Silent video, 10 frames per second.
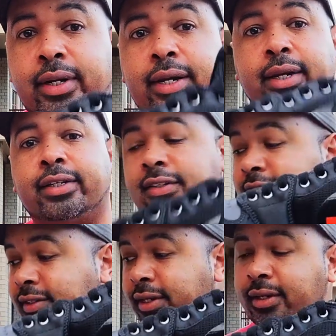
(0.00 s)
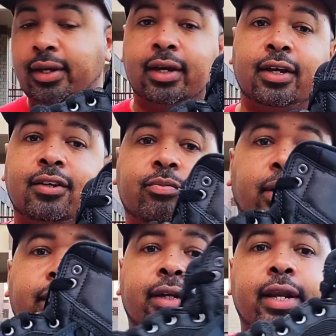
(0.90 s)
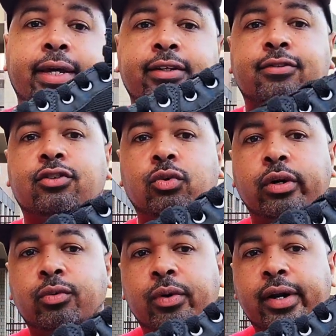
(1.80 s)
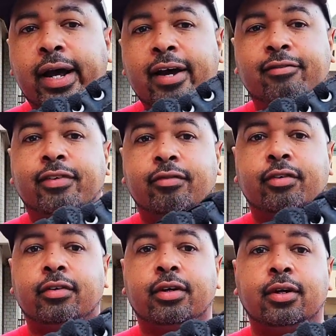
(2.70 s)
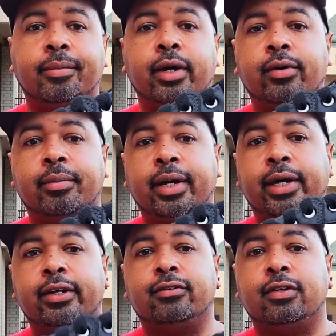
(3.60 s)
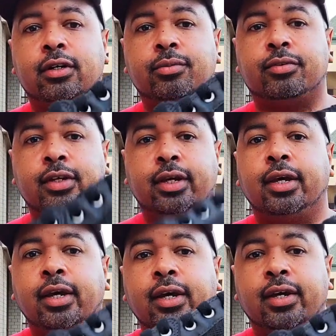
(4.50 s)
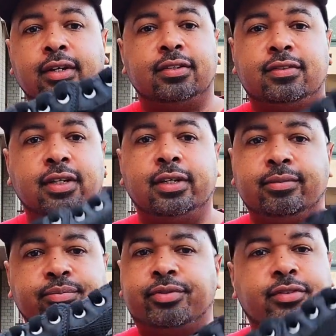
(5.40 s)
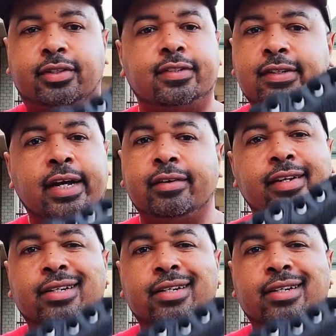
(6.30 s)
Like this thing is probably the lightest Jordan 1 I've ever held in my hands. You know what I'm saying? This thing, it